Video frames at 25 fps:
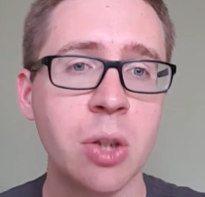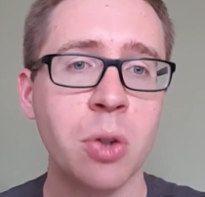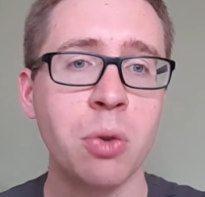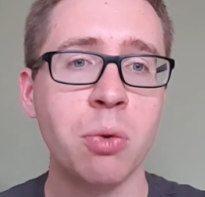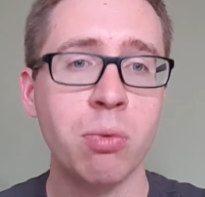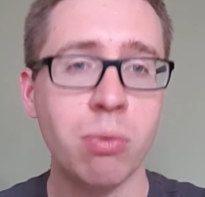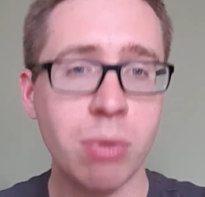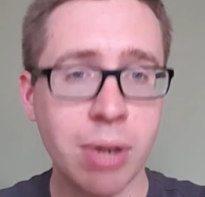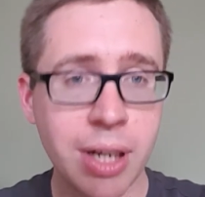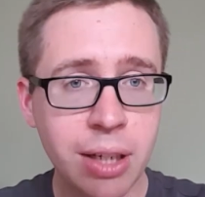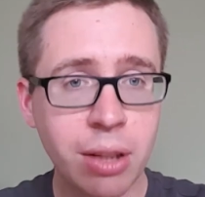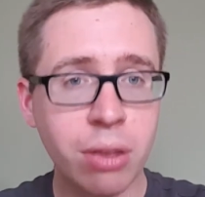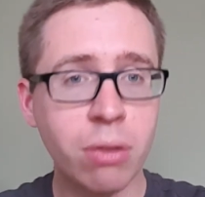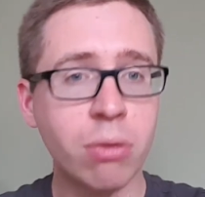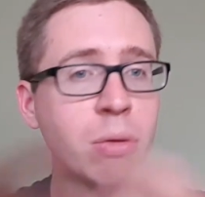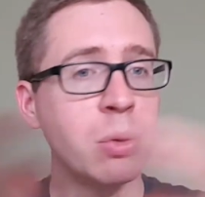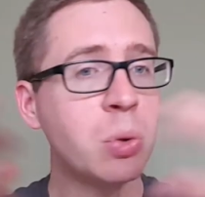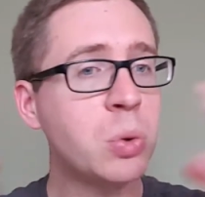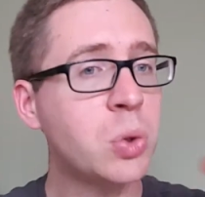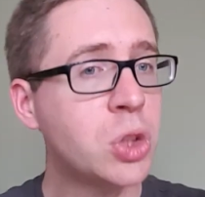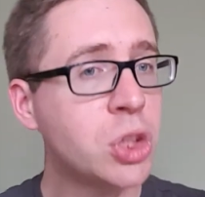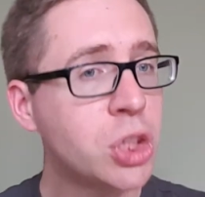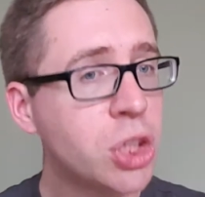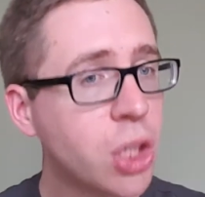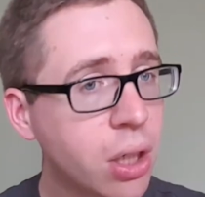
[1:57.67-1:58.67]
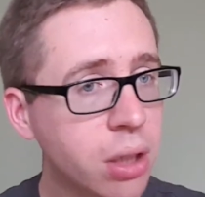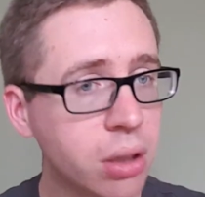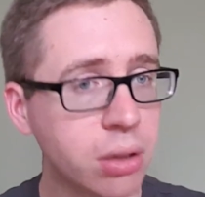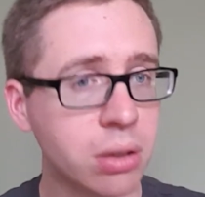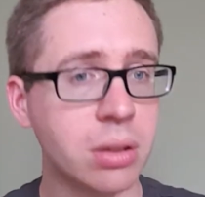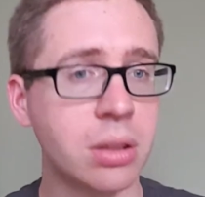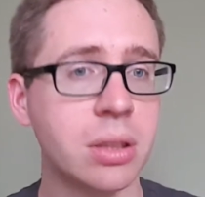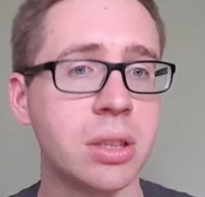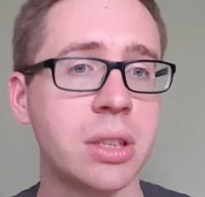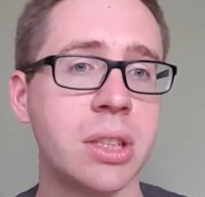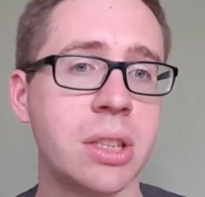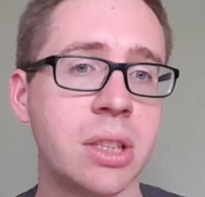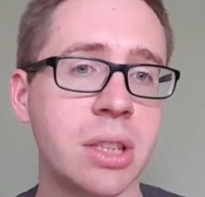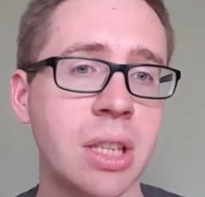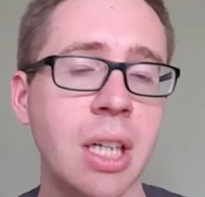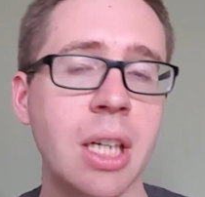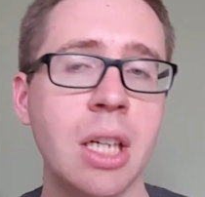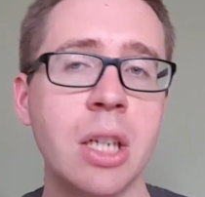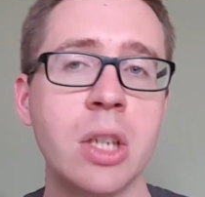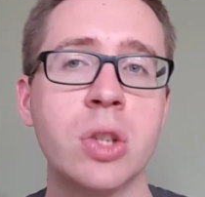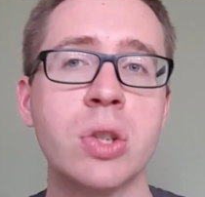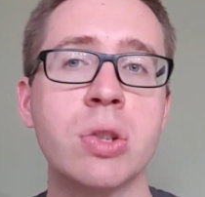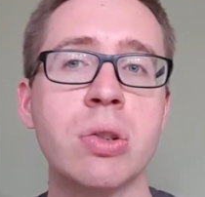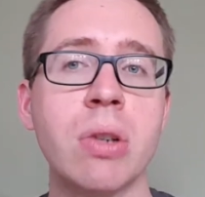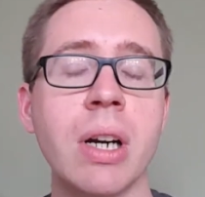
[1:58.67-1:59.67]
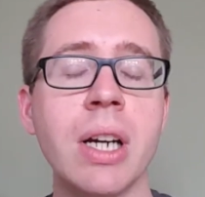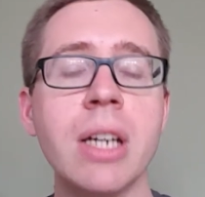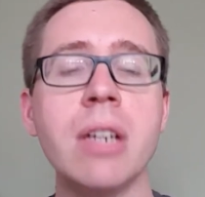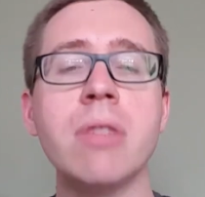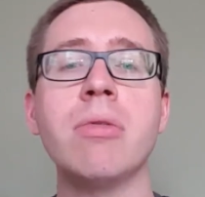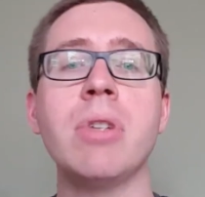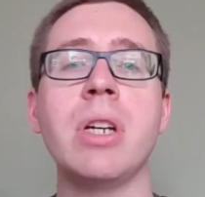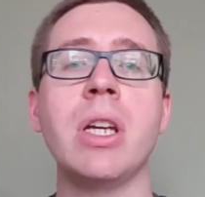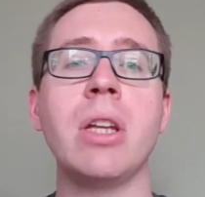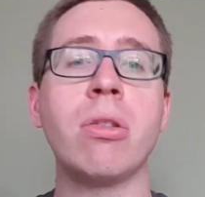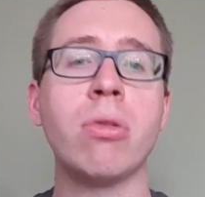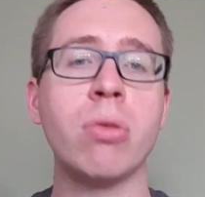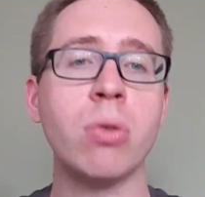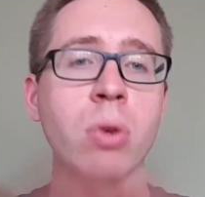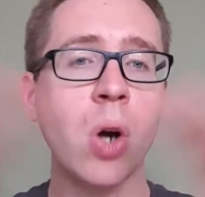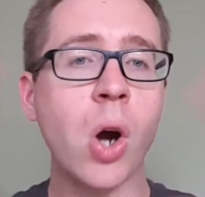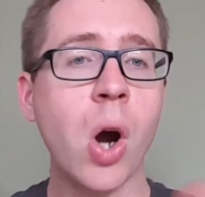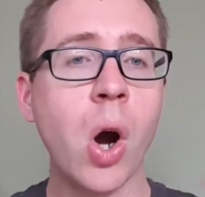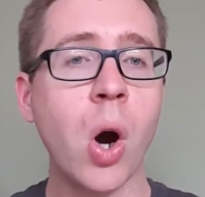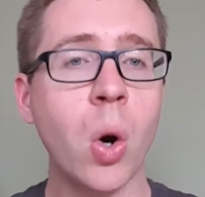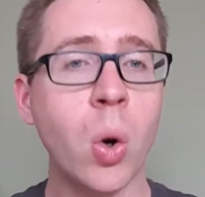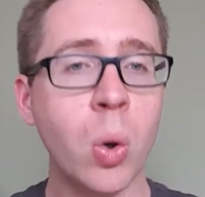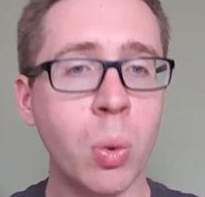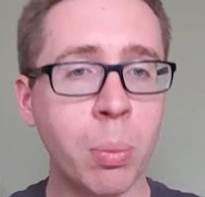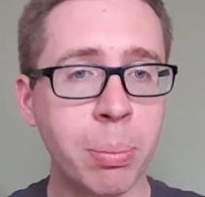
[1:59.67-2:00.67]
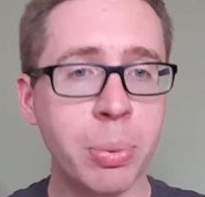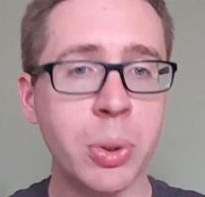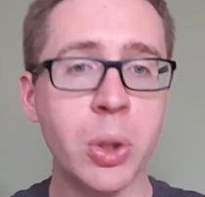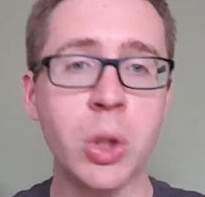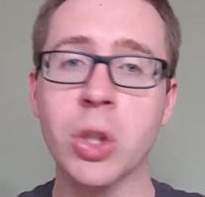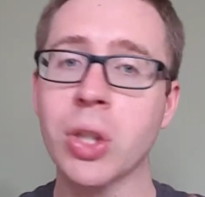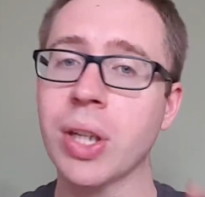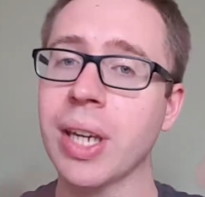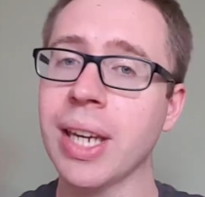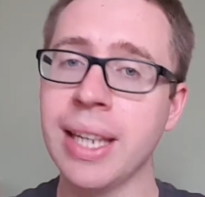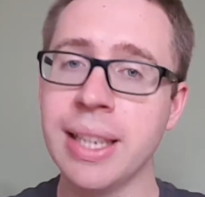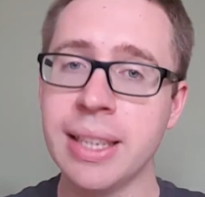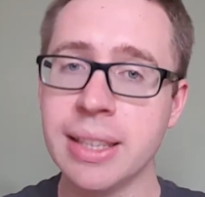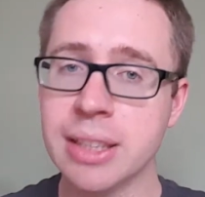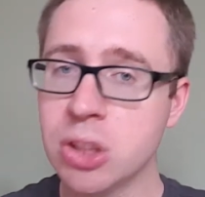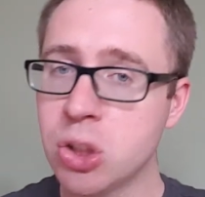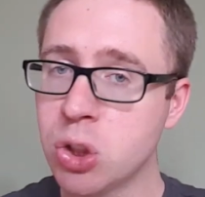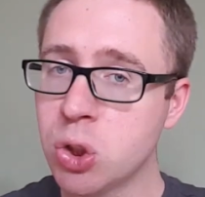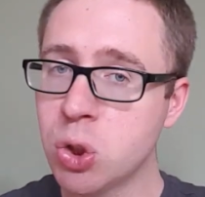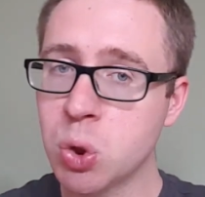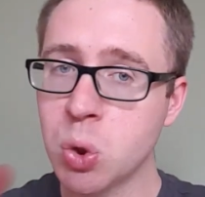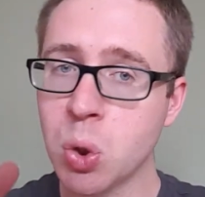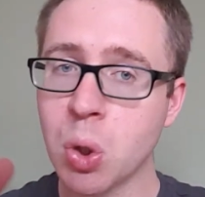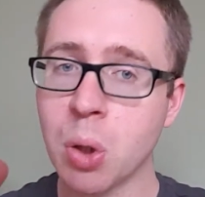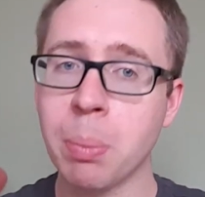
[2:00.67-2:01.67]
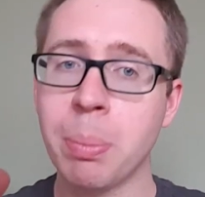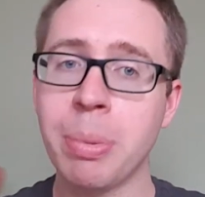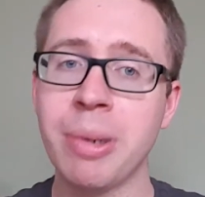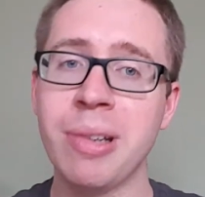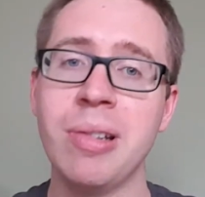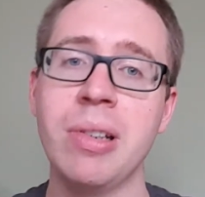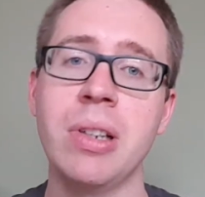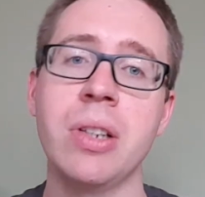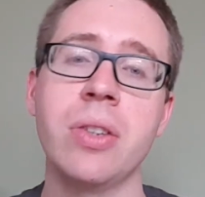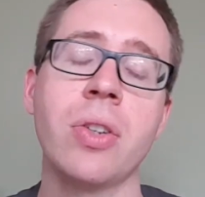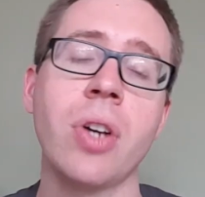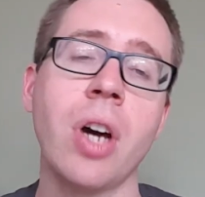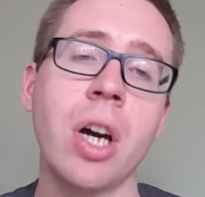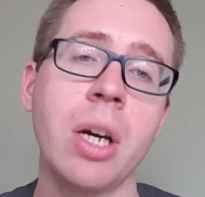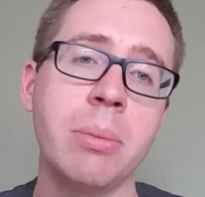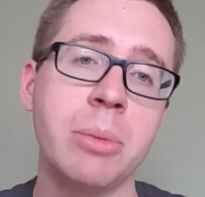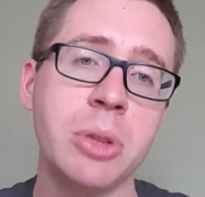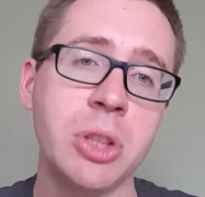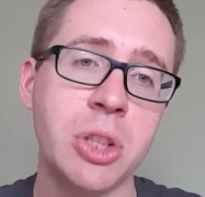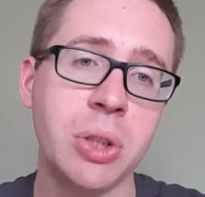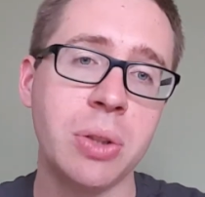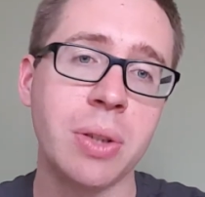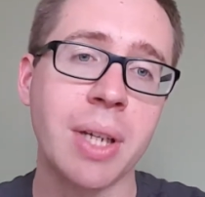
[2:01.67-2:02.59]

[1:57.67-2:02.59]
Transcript: Read through chunks. Try and read through a whole book in as short a period of time as you